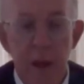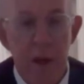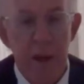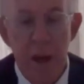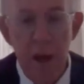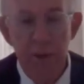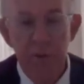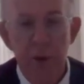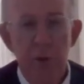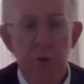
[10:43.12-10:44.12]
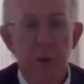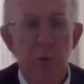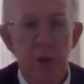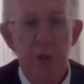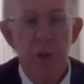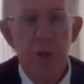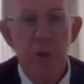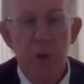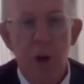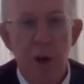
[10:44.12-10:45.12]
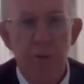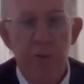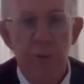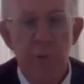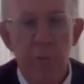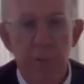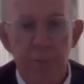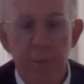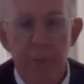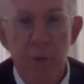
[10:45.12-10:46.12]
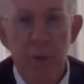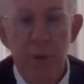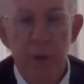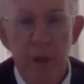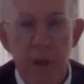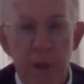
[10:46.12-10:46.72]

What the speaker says: and I'll revert to the question of the